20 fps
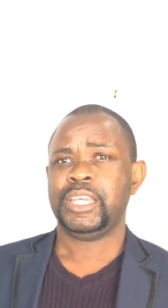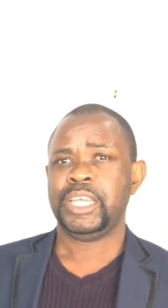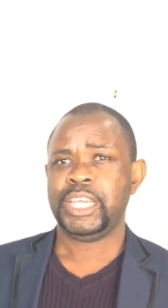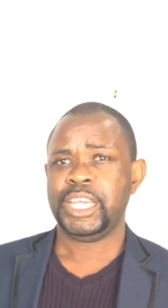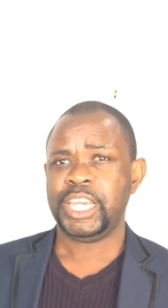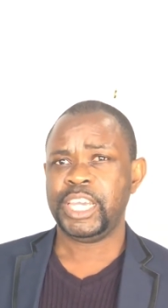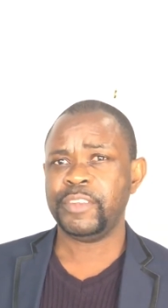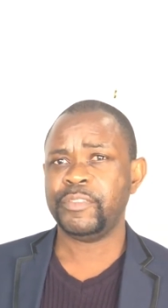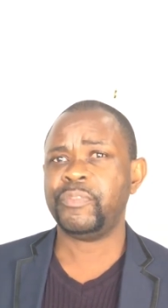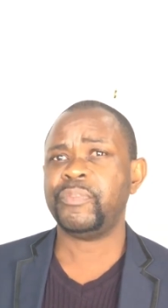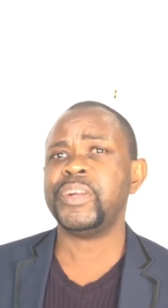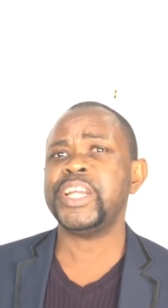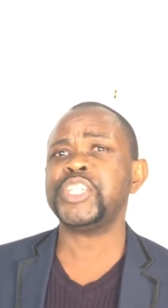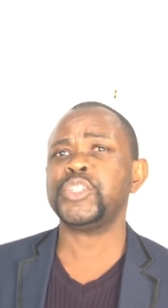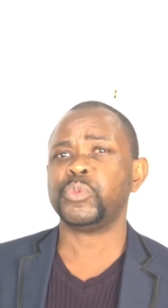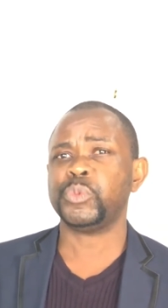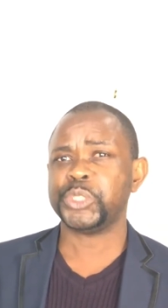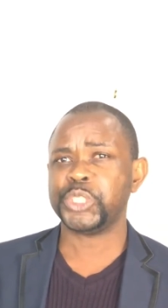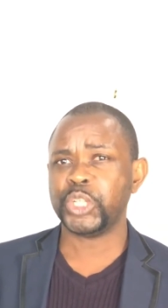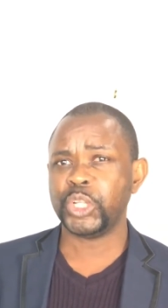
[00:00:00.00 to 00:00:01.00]
In
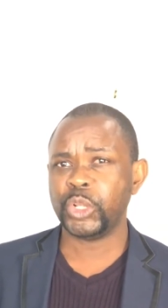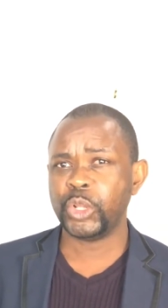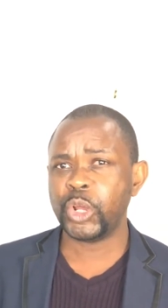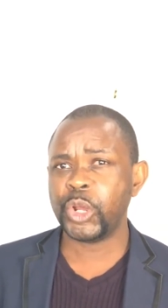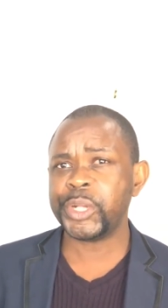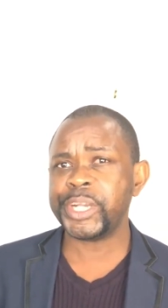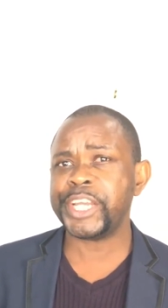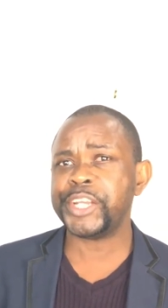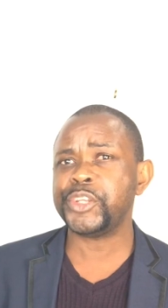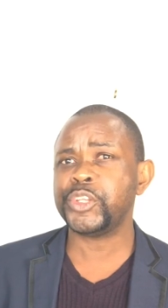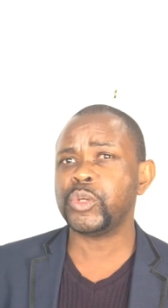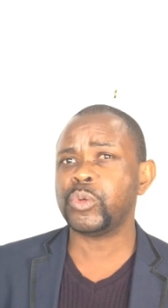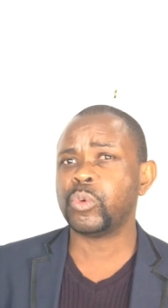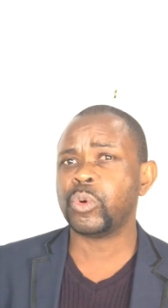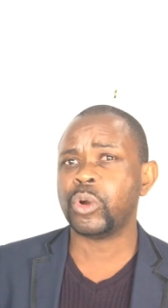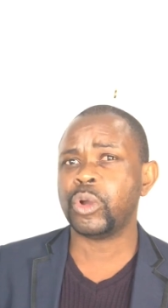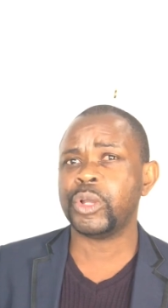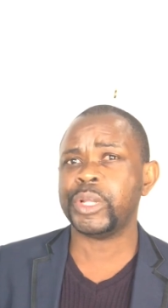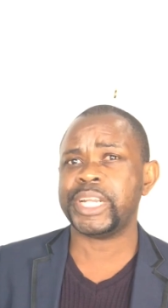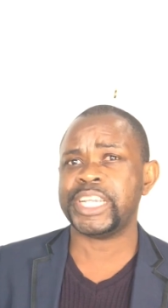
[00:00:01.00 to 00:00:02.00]
French, when you learn a new
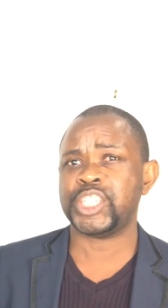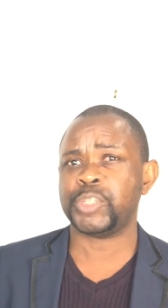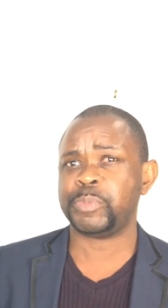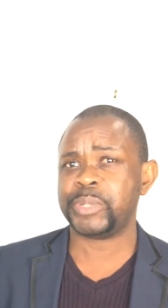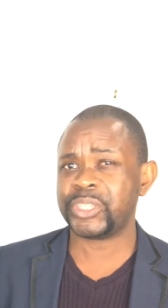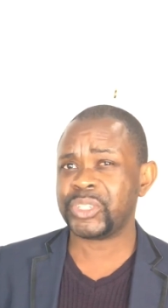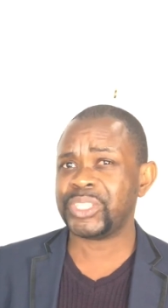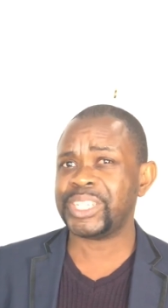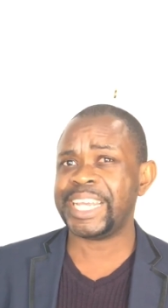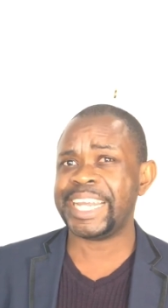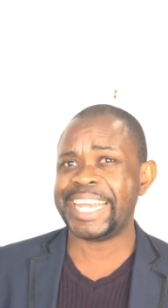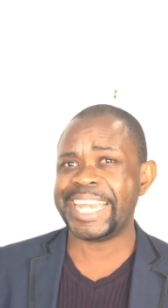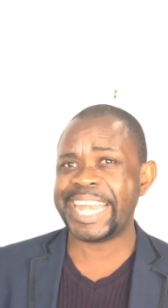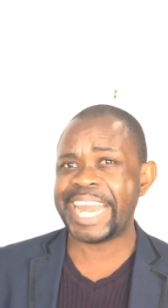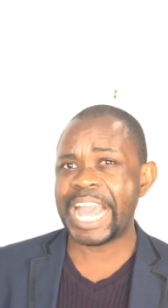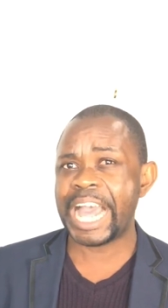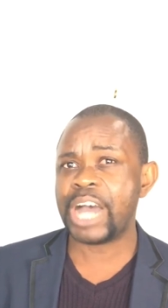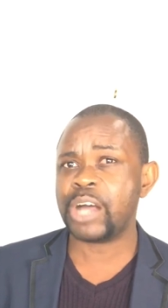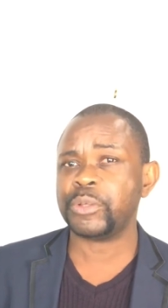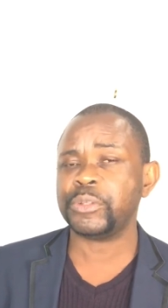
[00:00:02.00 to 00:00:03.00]
word, especially a
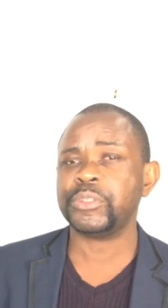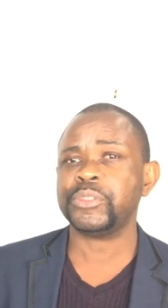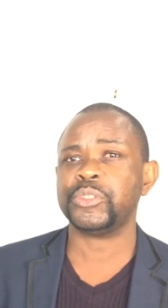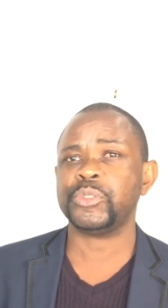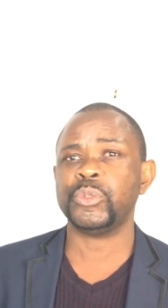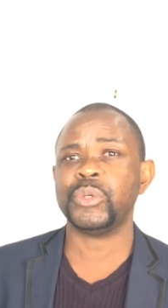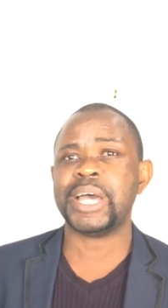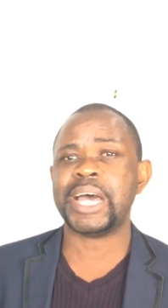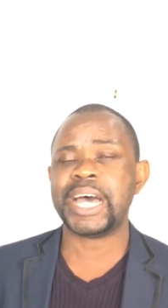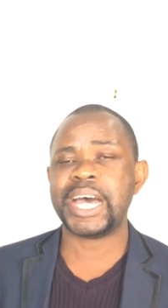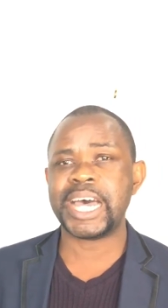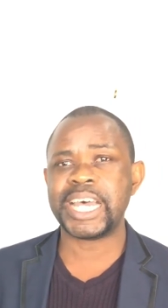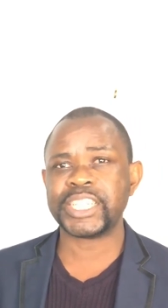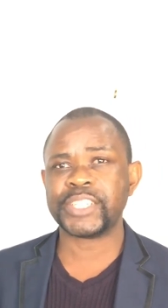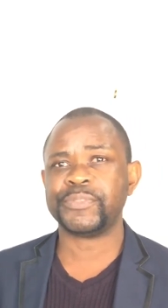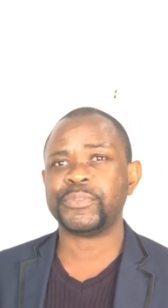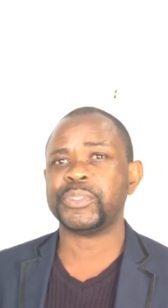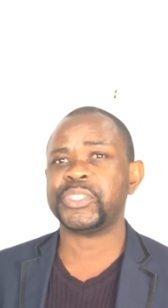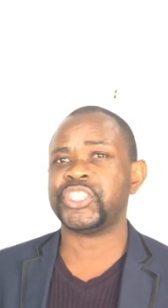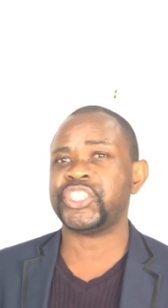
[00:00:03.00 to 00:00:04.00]
noun, you ask
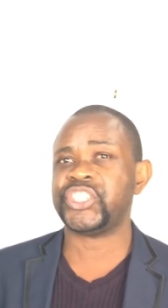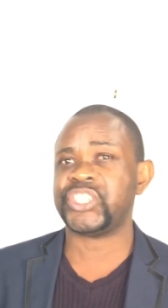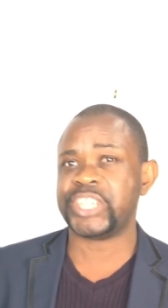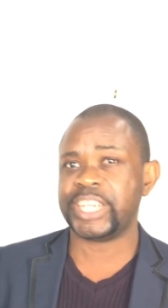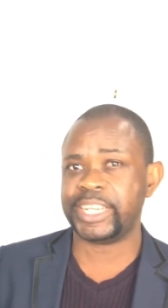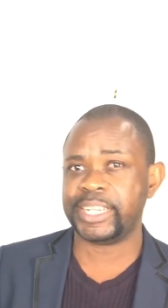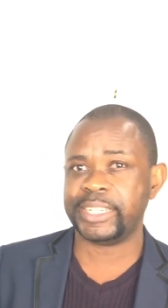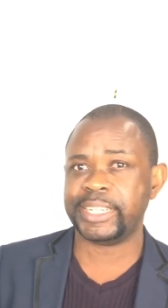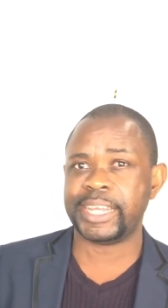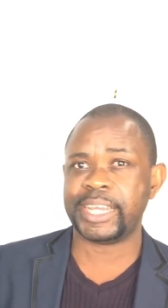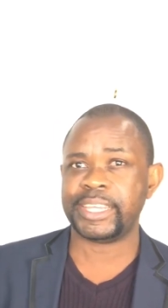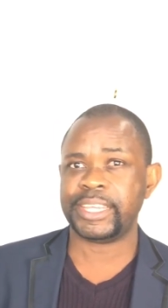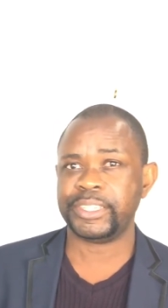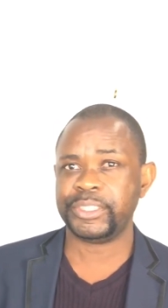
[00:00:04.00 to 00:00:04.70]
for the gender.